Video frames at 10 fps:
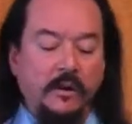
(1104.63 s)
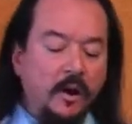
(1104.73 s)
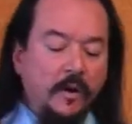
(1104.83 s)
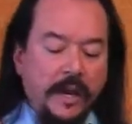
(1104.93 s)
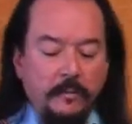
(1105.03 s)

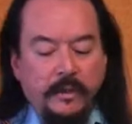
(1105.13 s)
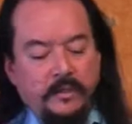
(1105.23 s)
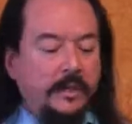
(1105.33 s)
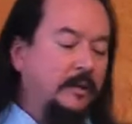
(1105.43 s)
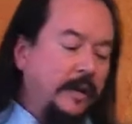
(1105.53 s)
Oh, I hate being
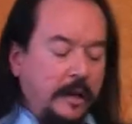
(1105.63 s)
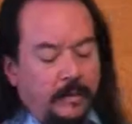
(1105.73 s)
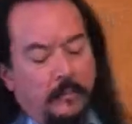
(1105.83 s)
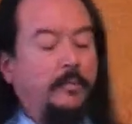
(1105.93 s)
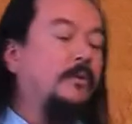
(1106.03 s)
single, I hate
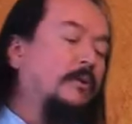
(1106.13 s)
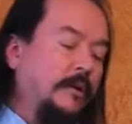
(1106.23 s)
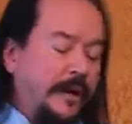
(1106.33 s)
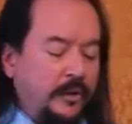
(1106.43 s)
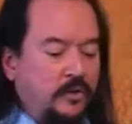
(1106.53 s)
being poor,
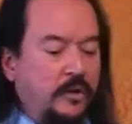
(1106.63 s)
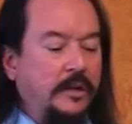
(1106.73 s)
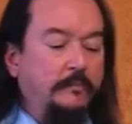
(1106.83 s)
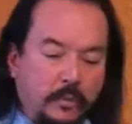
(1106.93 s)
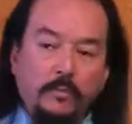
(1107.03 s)
I hate
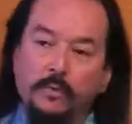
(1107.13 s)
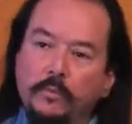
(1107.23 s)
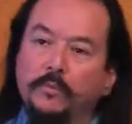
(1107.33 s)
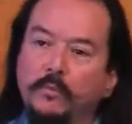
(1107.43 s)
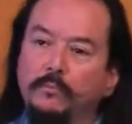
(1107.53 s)
struggling, boom,
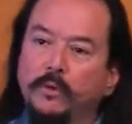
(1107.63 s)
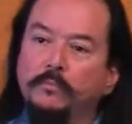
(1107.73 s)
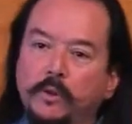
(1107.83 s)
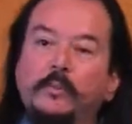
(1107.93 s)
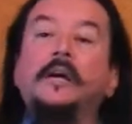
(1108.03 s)
boom, boom, boom,
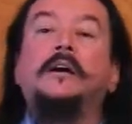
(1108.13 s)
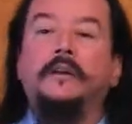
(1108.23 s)
boom.